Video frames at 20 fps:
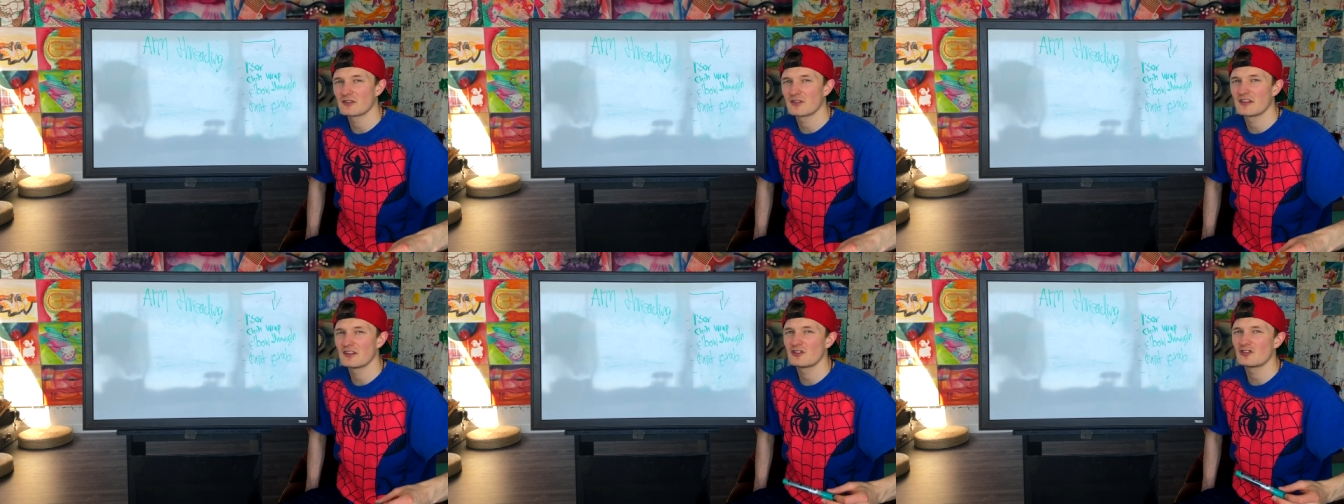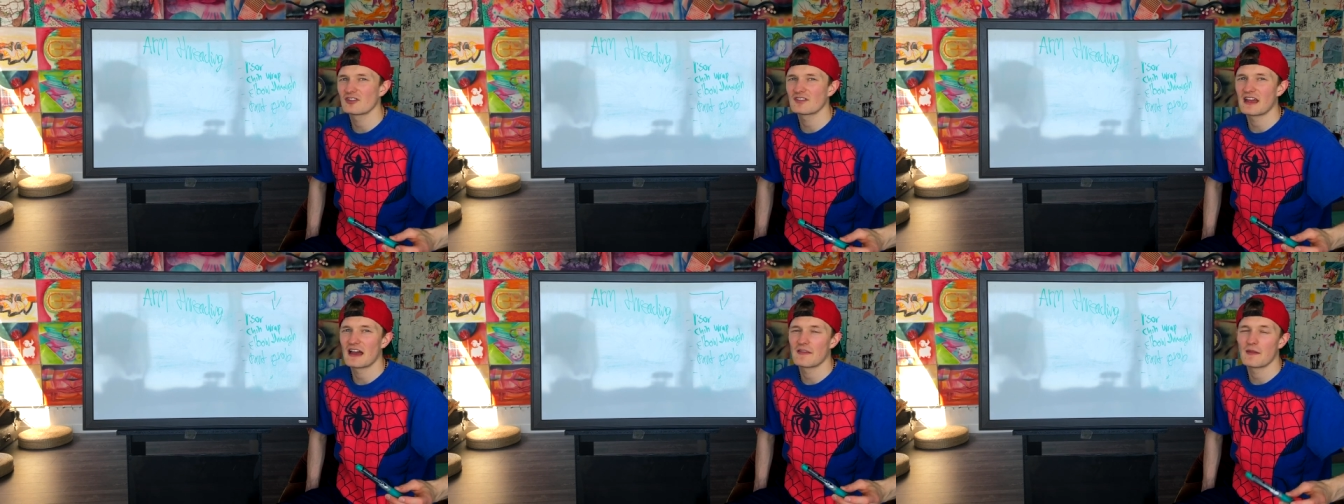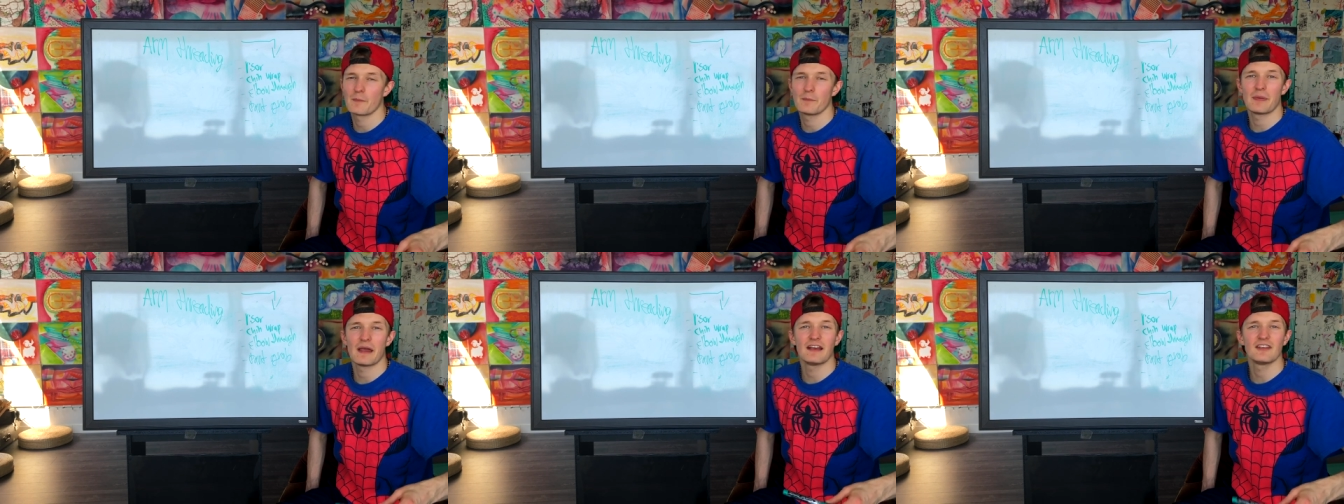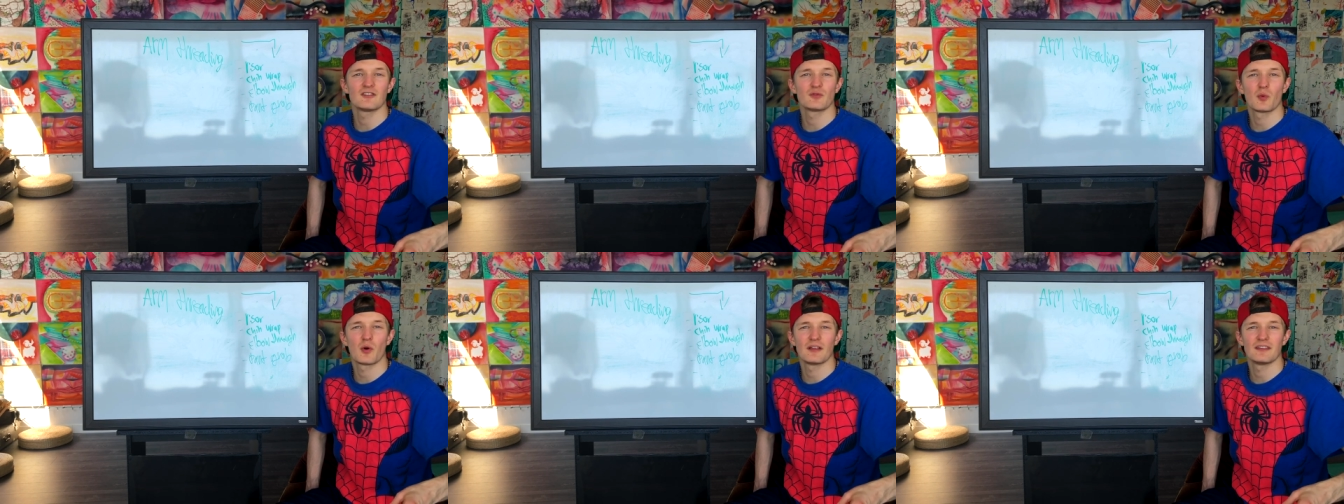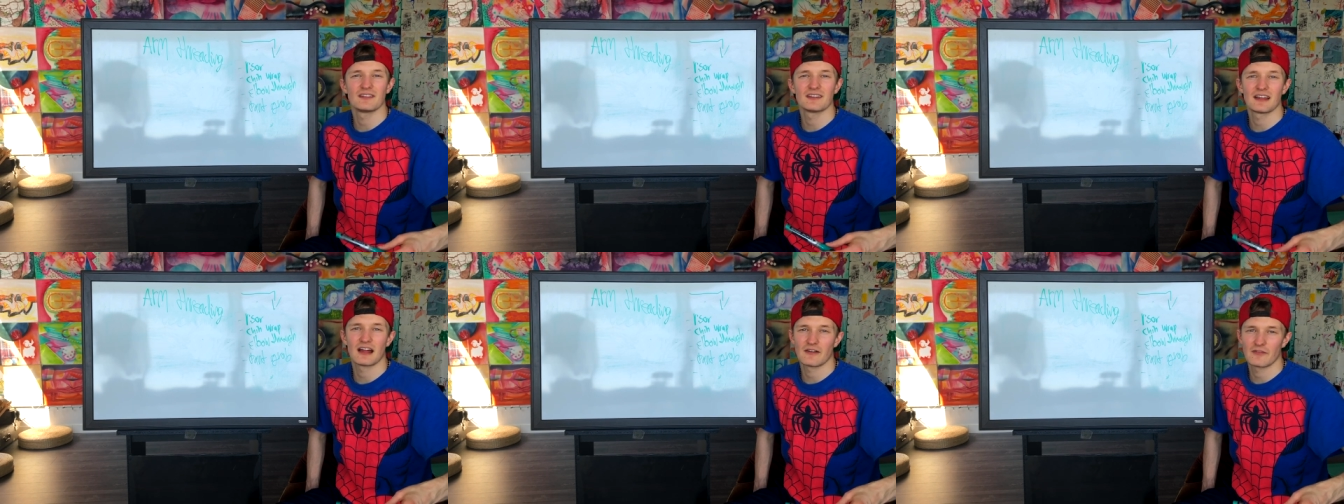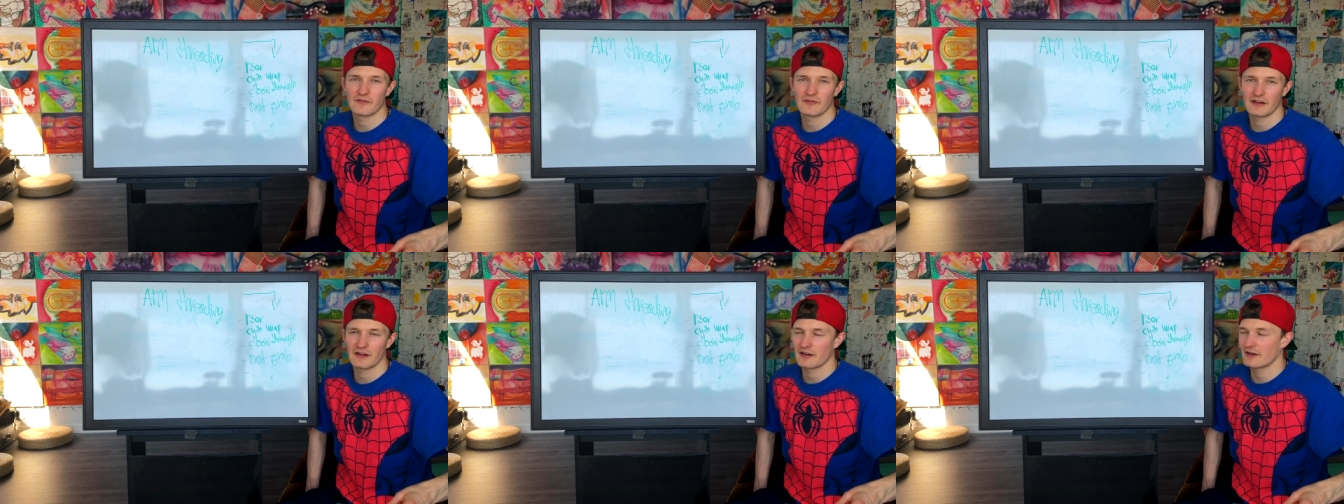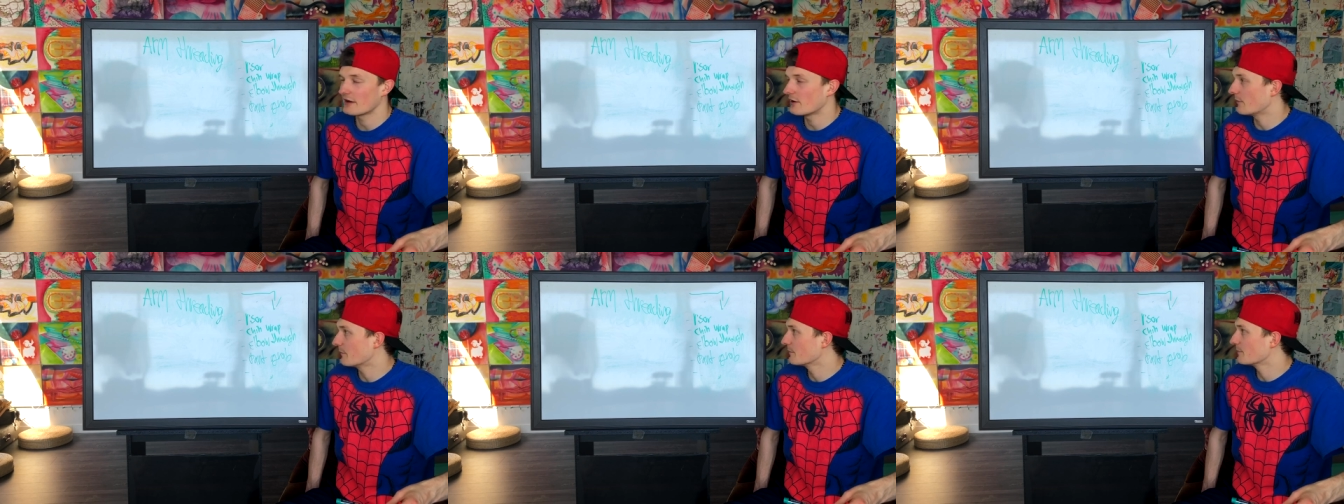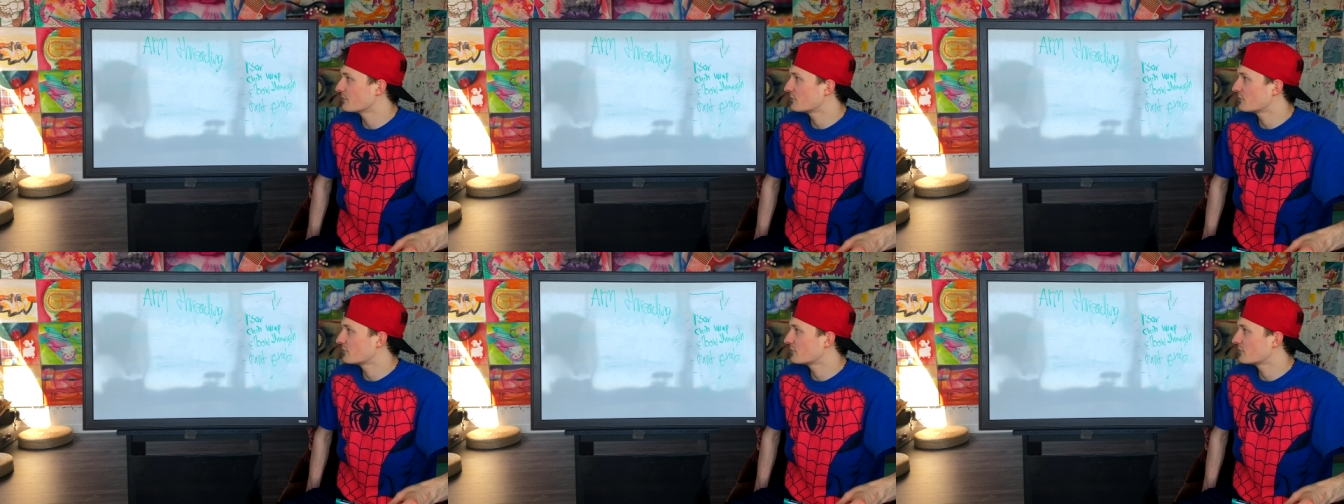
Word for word: So these are just kind of the base ones that I've figured out.